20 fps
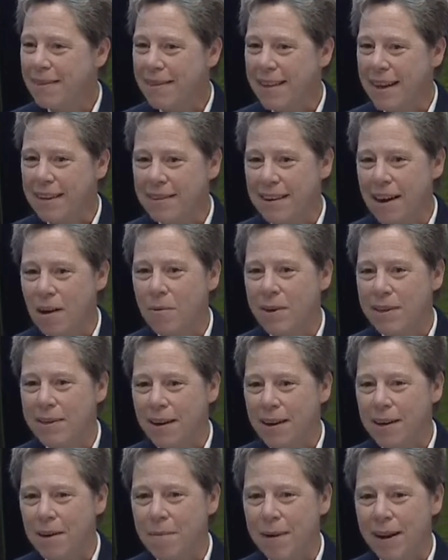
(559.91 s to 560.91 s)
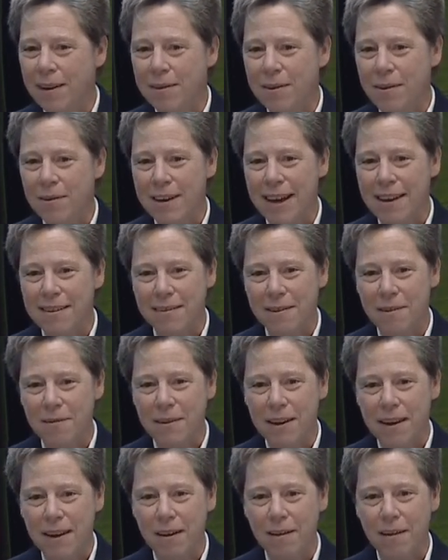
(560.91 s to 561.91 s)
That's how we thought about Don't Ask,
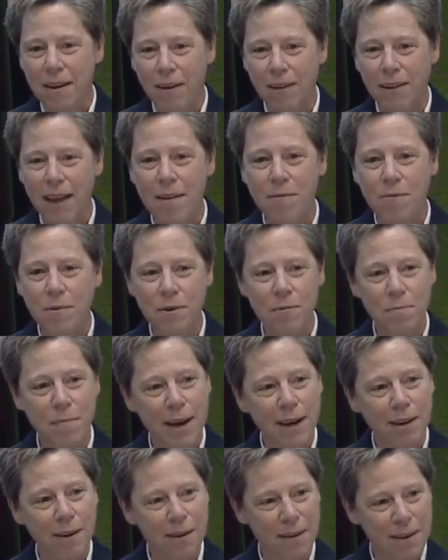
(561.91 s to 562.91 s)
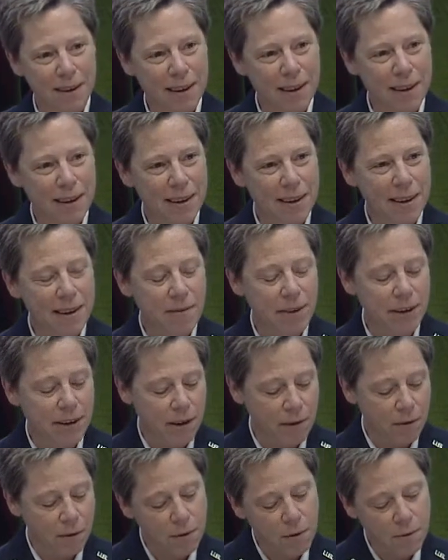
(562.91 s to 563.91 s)
Don't Tell. Our life was better, even
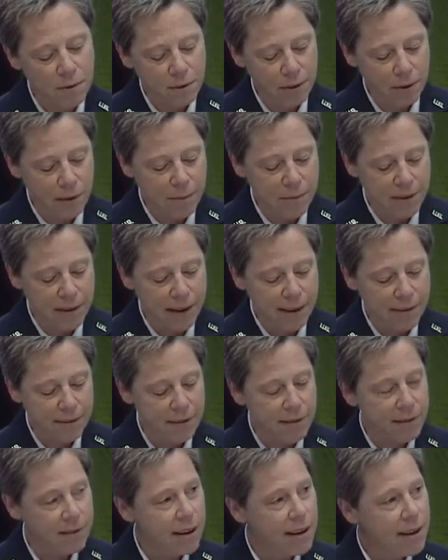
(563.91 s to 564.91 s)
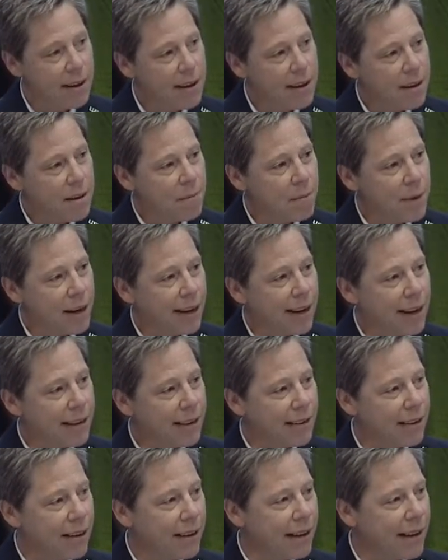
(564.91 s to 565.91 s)
under those circumstances. But I got
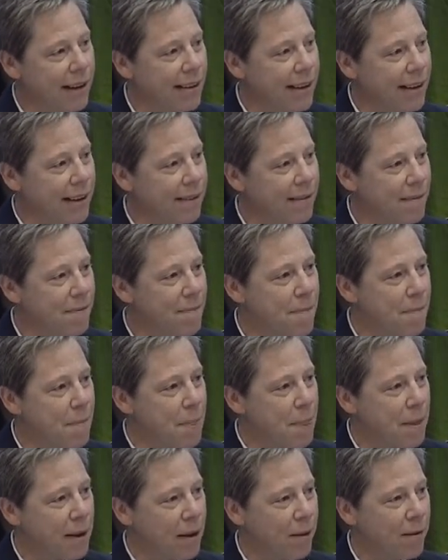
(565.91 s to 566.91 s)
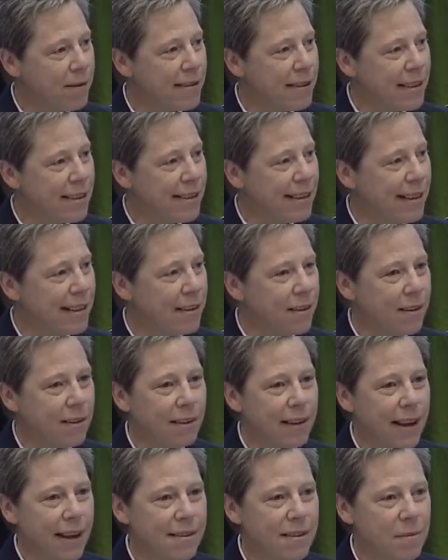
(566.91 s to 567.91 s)
to tell you that here's the
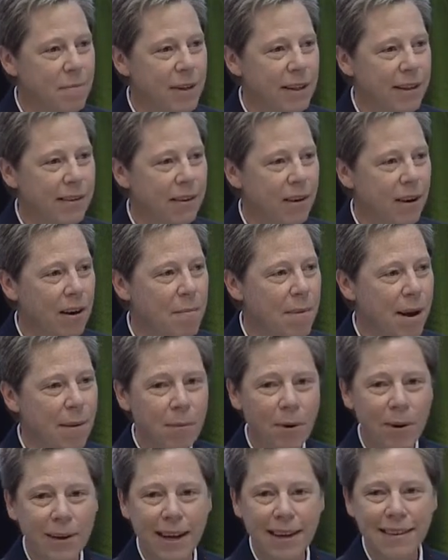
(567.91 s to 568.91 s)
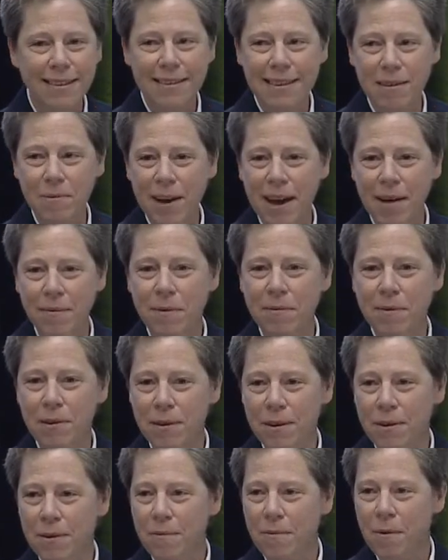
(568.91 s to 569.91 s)
deal as a military member, and I see we have a few
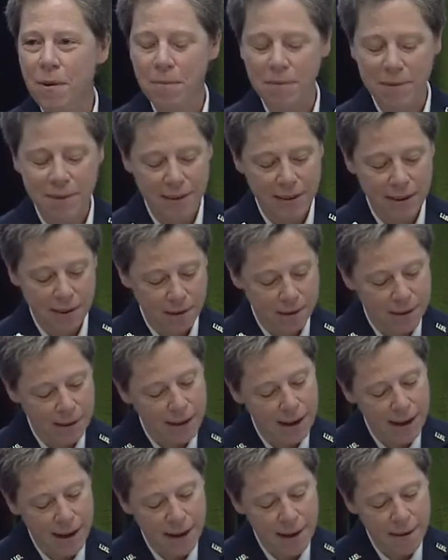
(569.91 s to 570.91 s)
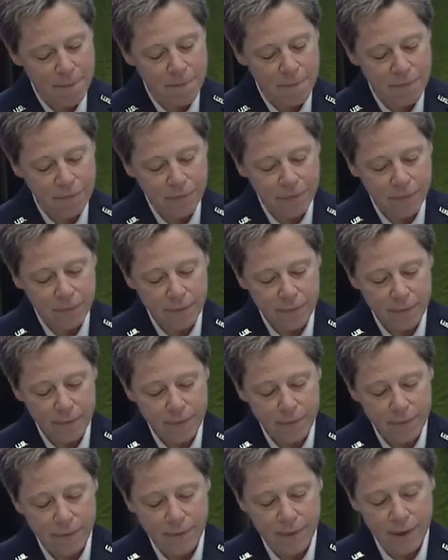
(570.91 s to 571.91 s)
uniforms in here today,
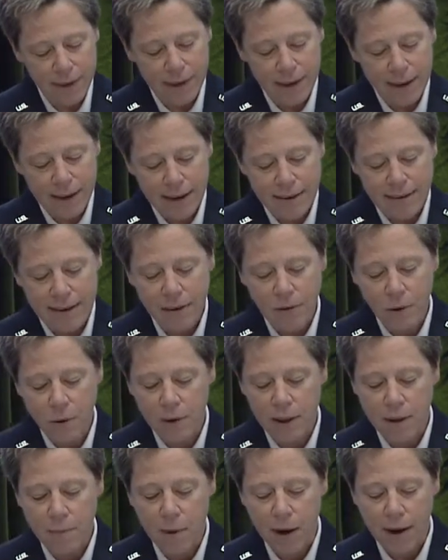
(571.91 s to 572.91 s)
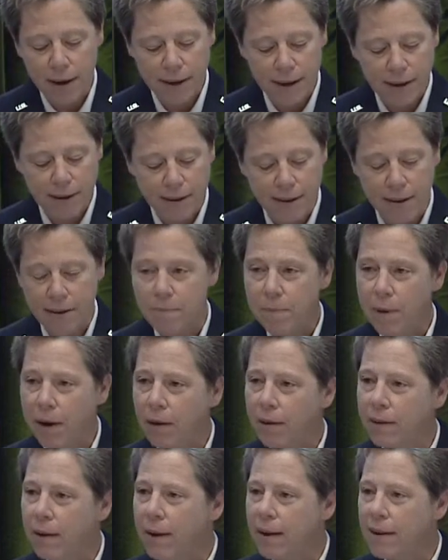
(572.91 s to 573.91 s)
is I totally bought into this
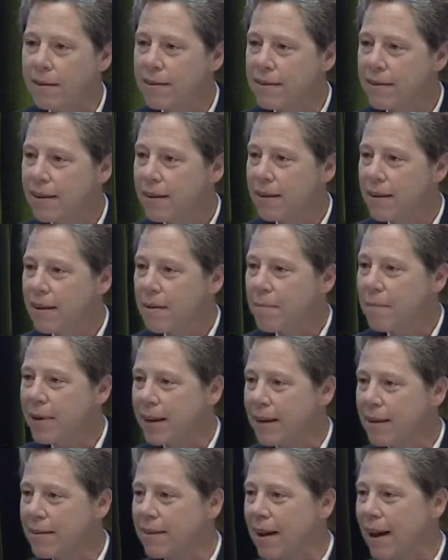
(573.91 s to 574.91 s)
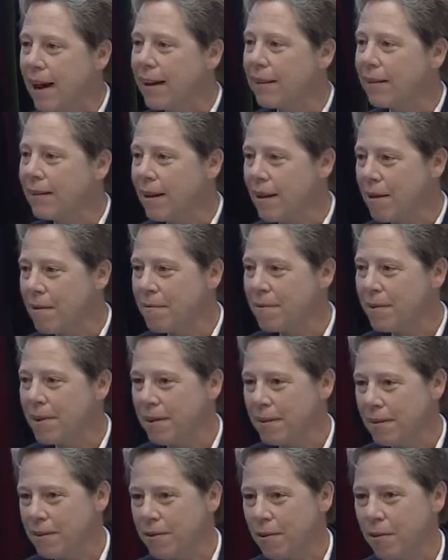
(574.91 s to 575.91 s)
paradox because I
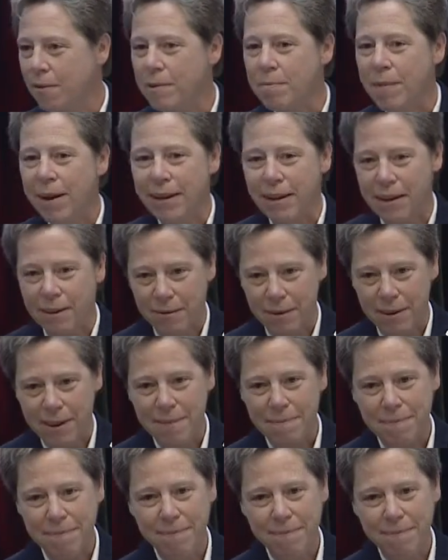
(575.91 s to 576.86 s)
loved serving my country.